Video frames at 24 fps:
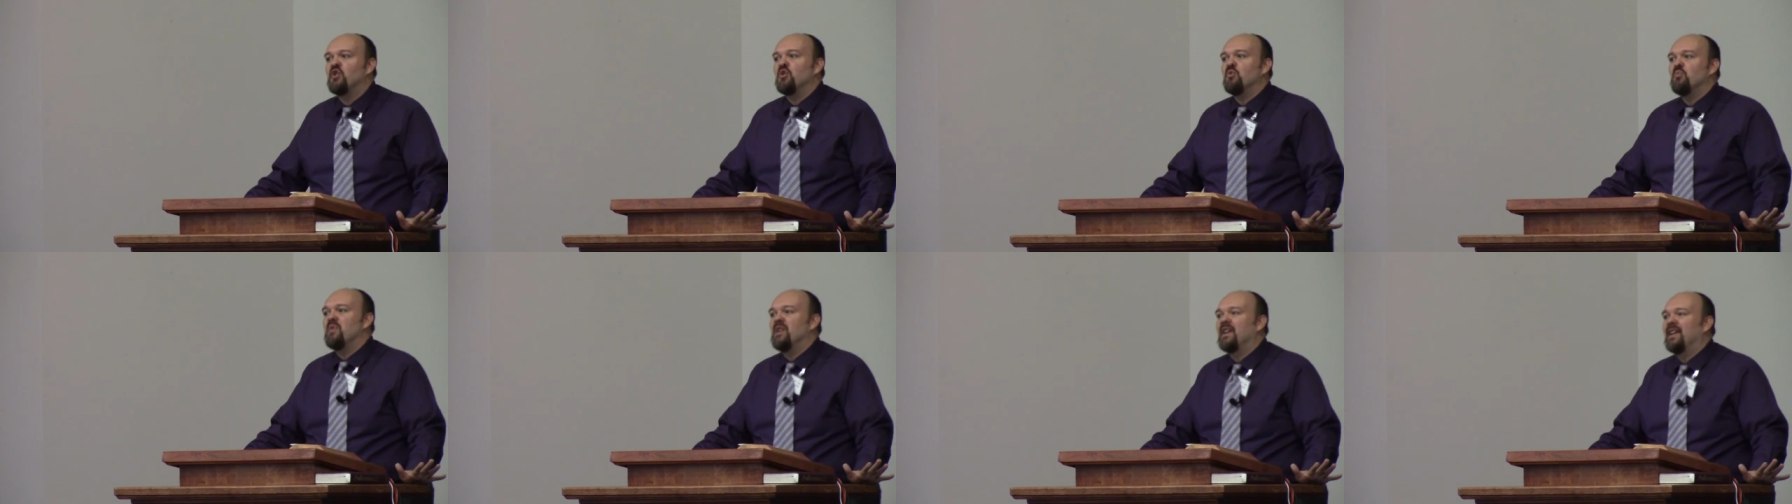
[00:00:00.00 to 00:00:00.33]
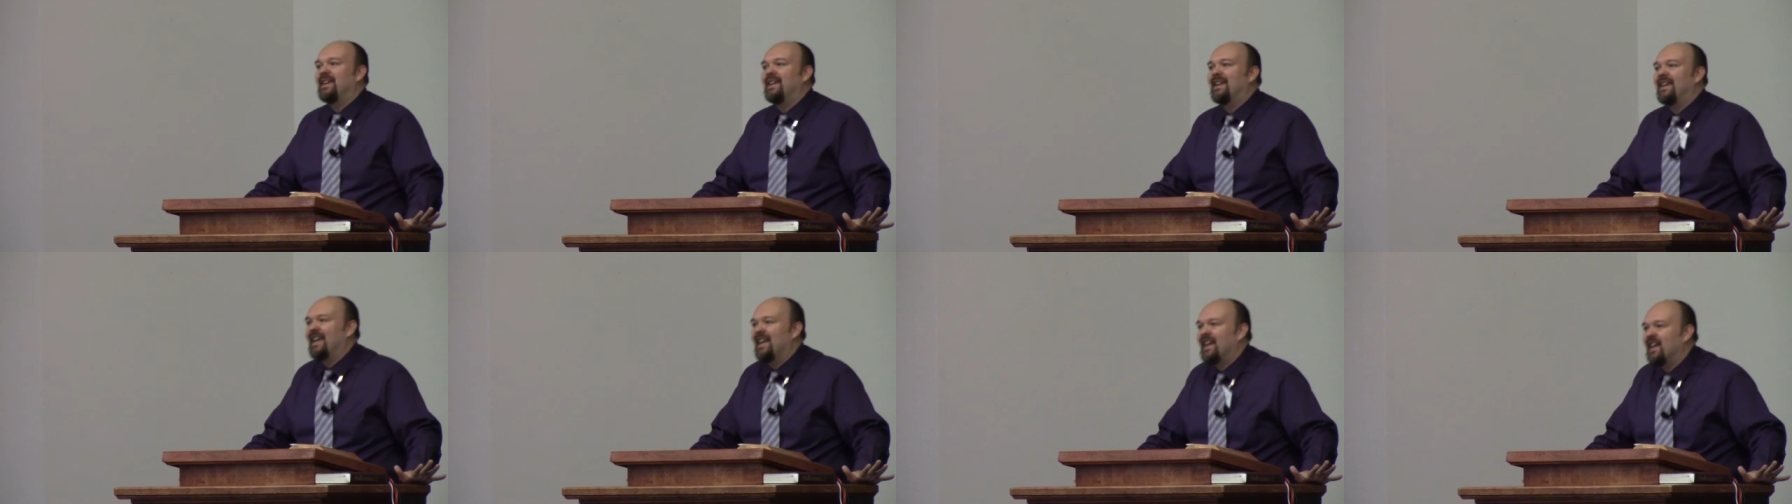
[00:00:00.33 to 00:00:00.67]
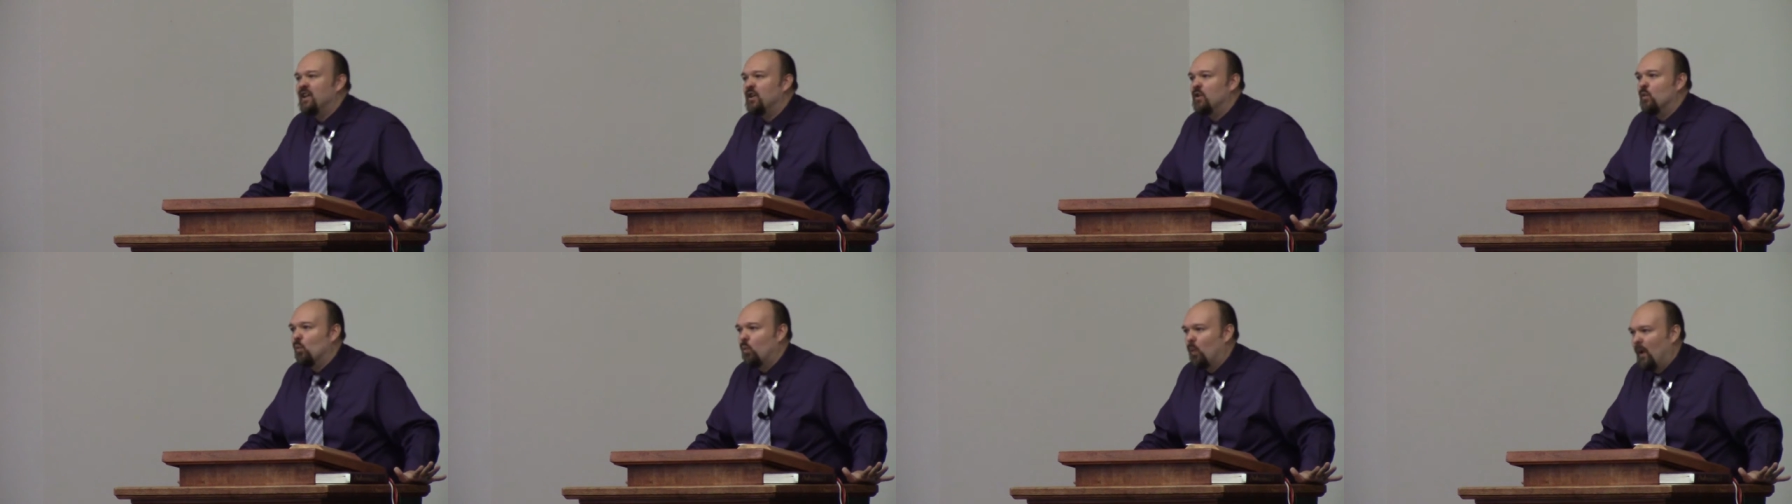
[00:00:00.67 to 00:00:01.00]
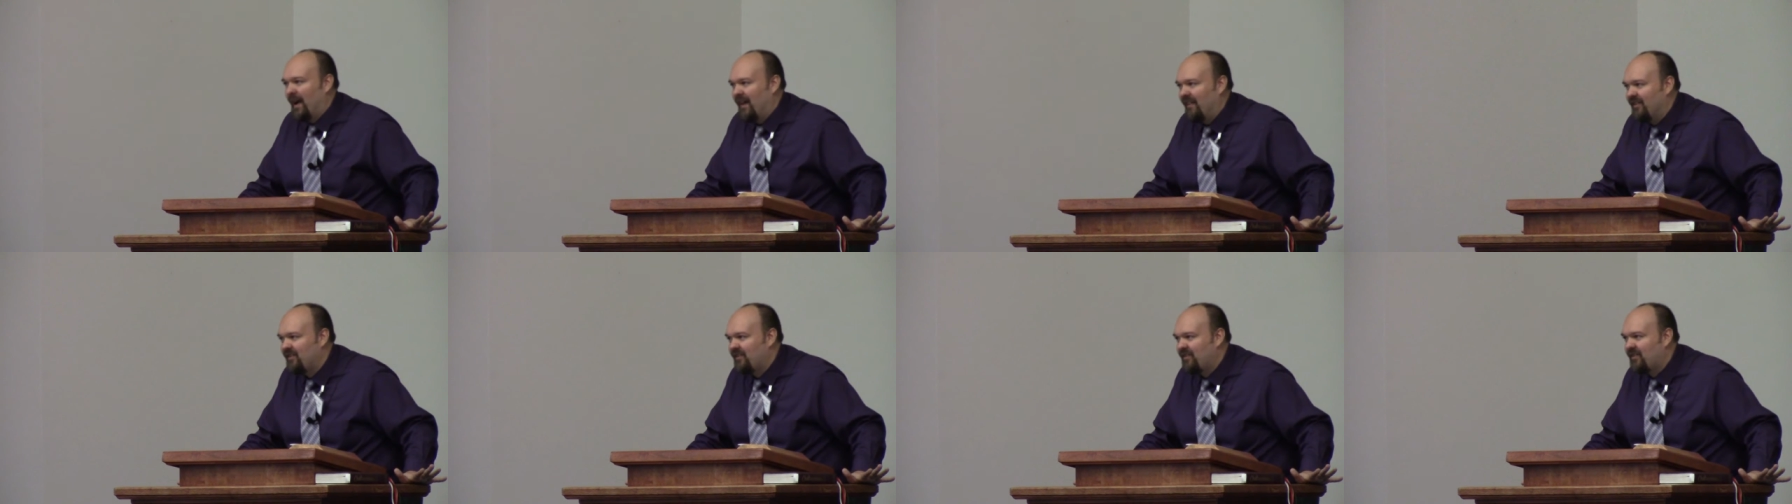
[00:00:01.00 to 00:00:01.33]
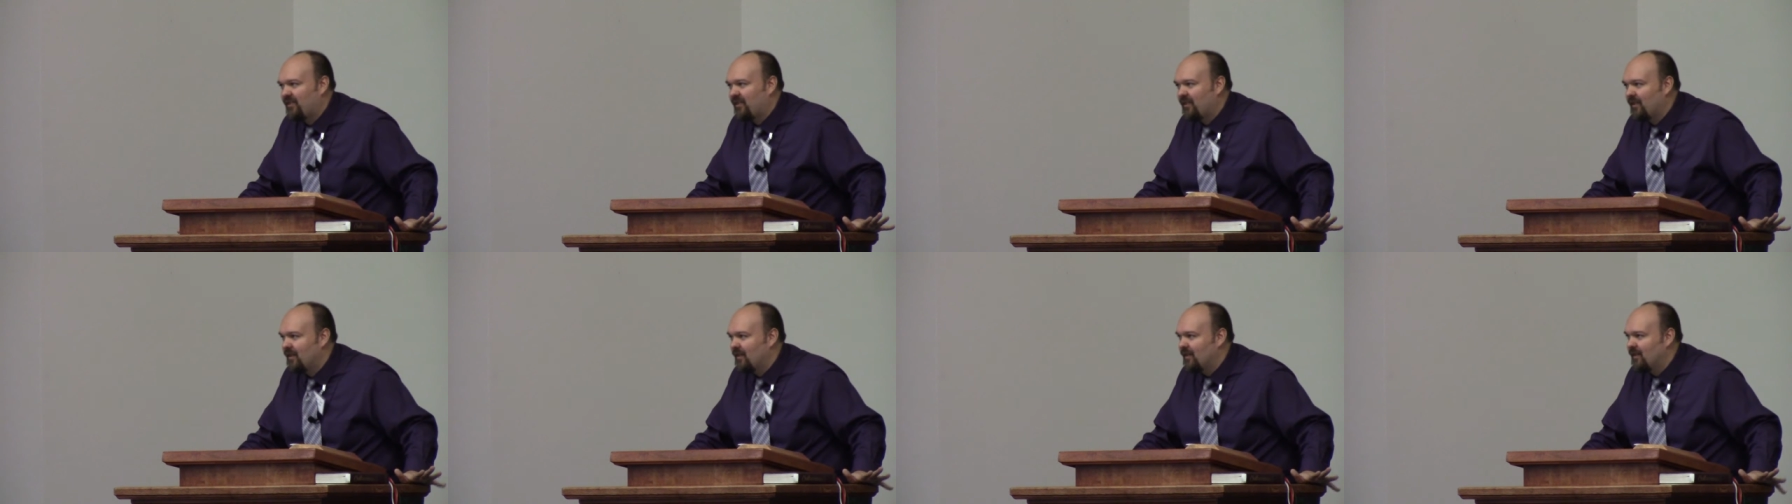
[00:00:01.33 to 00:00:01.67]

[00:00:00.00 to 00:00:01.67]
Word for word: to begin with.